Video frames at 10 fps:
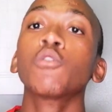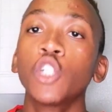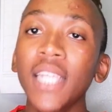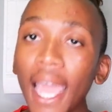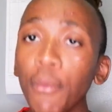
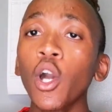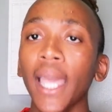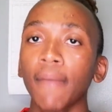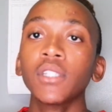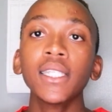Today we're
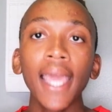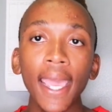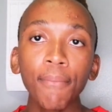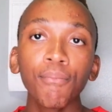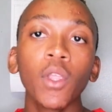
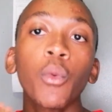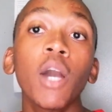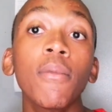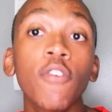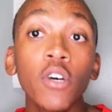gonna
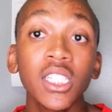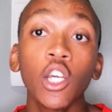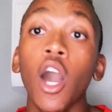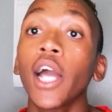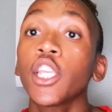be focusing
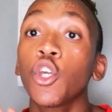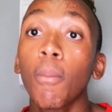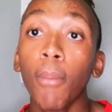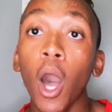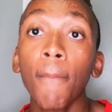on your
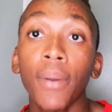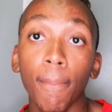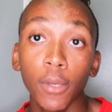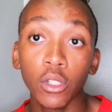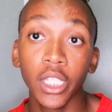pop
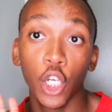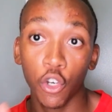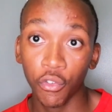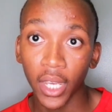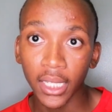music
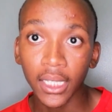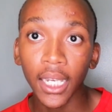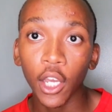career, Selena.